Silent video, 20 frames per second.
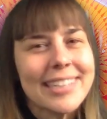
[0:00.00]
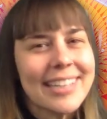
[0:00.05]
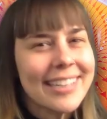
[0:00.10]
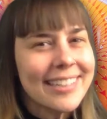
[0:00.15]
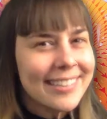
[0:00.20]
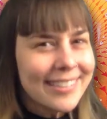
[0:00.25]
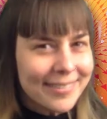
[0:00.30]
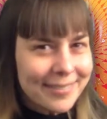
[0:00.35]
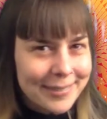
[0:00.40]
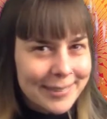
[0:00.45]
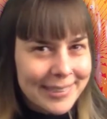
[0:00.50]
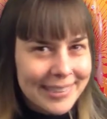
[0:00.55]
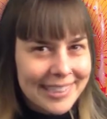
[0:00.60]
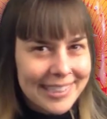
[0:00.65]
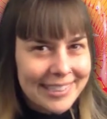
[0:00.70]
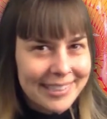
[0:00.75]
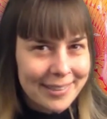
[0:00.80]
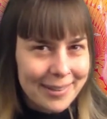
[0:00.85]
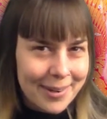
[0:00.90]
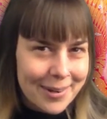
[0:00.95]
can you
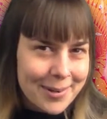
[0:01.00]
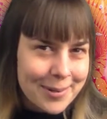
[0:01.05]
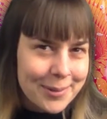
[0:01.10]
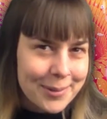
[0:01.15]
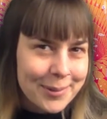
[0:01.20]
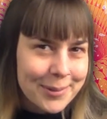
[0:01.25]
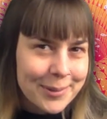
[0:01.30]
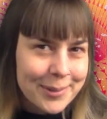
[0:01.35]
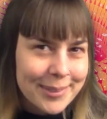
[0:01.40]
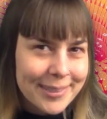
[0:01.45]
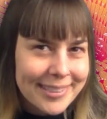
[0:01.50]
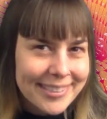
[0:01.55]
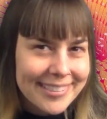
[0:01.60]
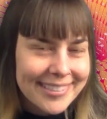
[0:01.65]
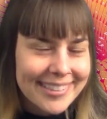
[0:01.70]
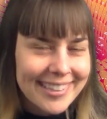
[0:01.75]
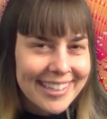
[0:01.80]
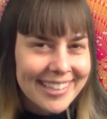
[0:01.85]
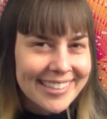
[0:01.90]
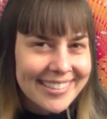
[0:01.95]
really know
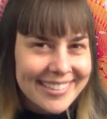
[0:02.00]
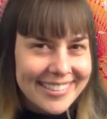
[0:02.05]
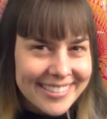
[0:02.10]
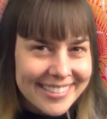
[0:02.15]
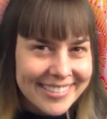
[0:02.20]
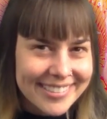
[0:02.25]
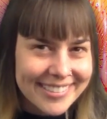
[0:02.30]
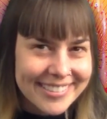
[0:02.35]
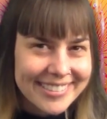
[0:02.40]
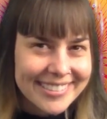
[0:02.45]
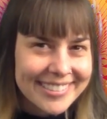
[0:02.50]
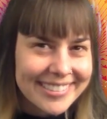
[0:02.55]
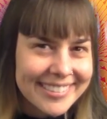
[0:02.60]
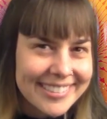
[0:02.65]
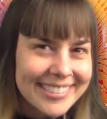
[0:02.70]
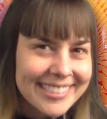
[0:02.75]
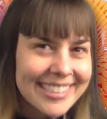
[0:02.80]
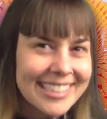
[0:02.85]
that's true?